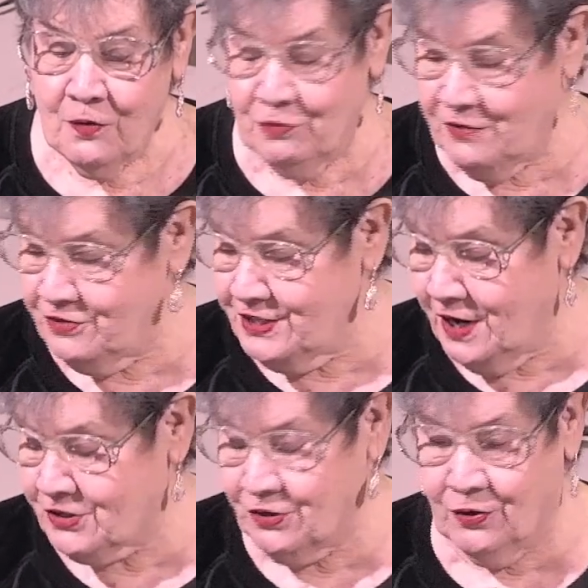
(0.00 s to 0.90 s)
Reverend
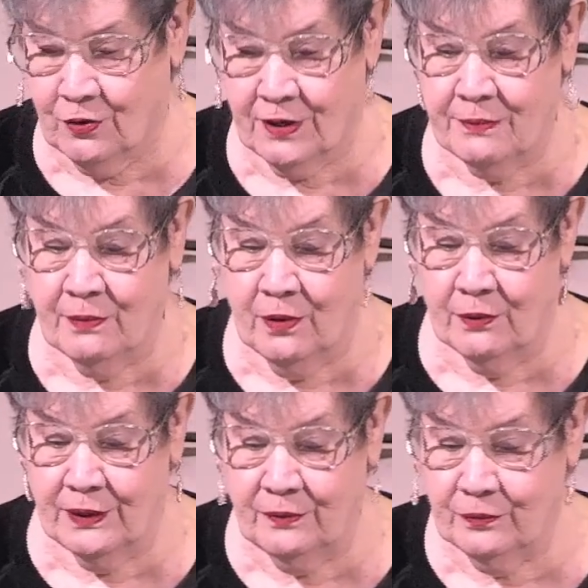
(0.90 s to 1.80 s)
Dr. Orrin
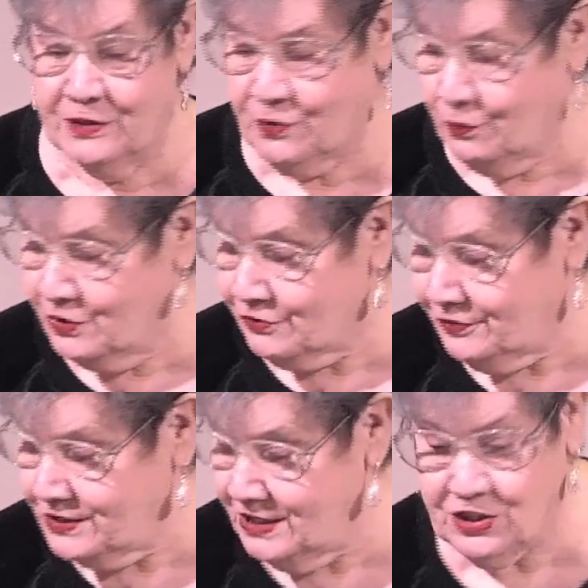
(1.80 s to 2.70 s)
Moen was a
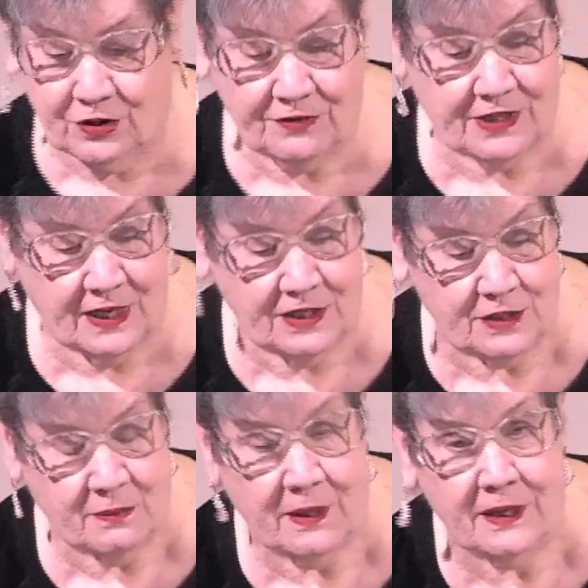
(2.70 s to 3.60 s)
wonderful teacher of
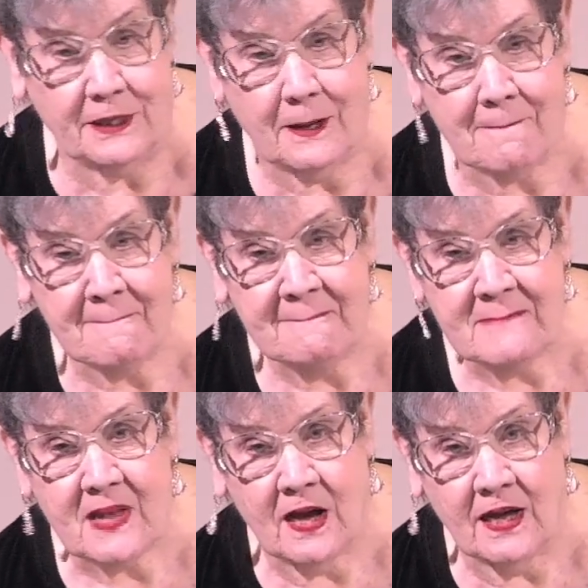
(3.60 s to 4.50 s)
science and mind.
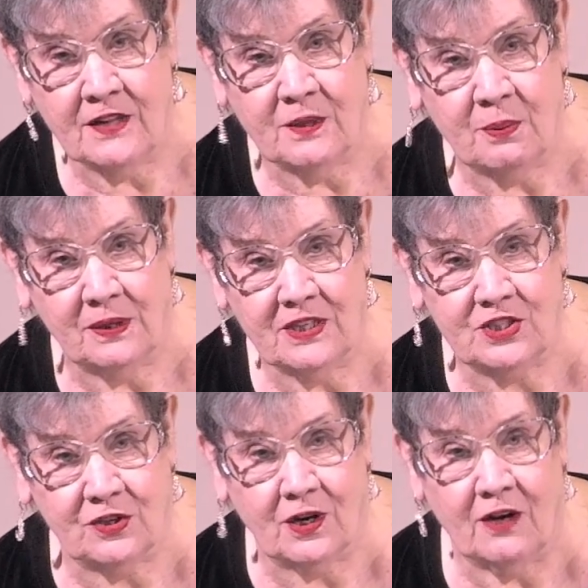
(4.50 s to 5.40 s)
I had the
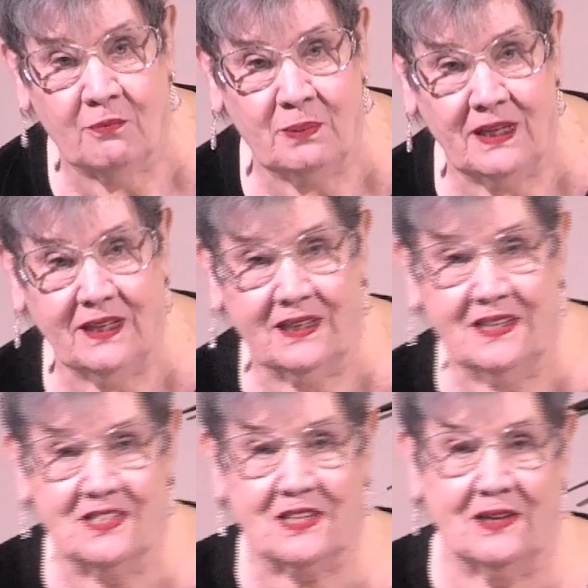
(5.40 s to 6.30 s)
pleasure of being in
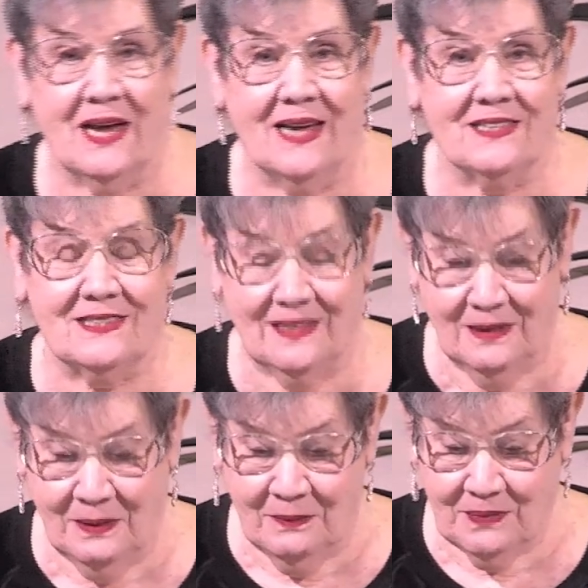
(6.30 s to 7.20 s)
his class
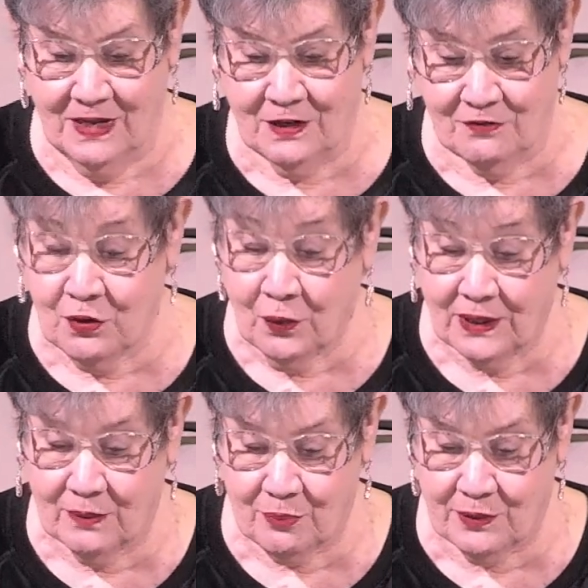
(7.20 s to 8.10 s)
and of
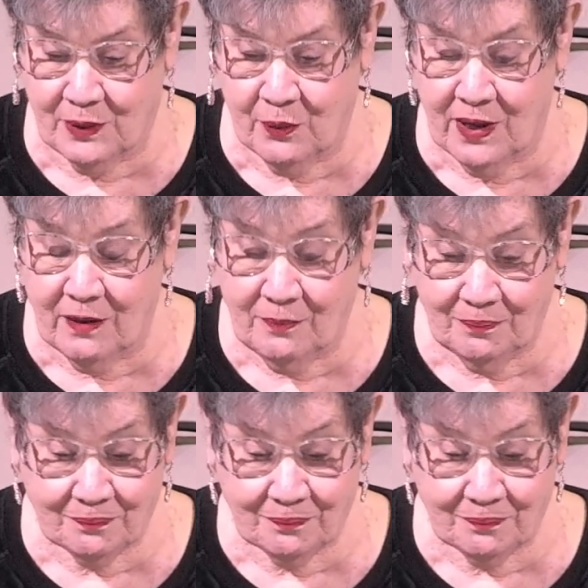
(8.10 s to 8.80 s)
knowing him pretty well.